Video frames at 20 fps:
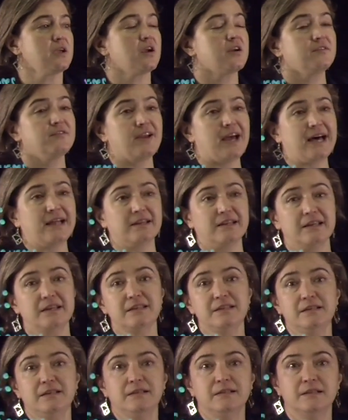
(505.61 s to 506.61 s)
are
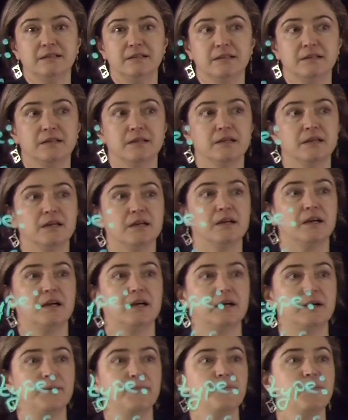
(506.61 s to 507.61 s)
valid,
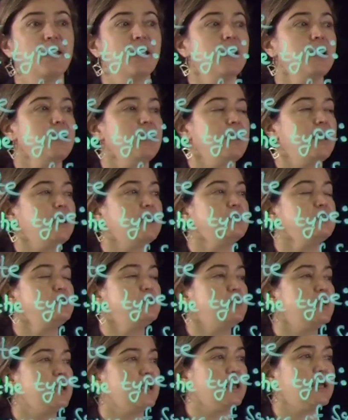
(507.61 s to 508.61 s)
and
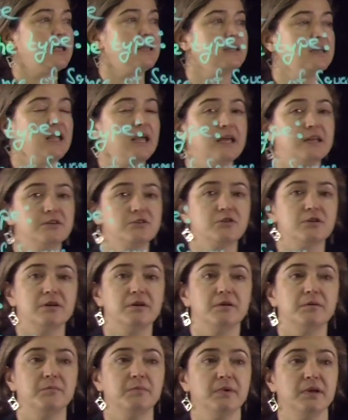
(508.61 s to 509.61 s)
you can
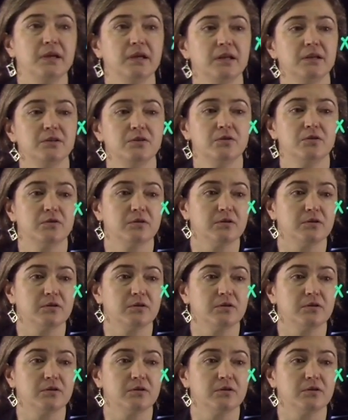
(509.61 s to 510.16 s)
enter them in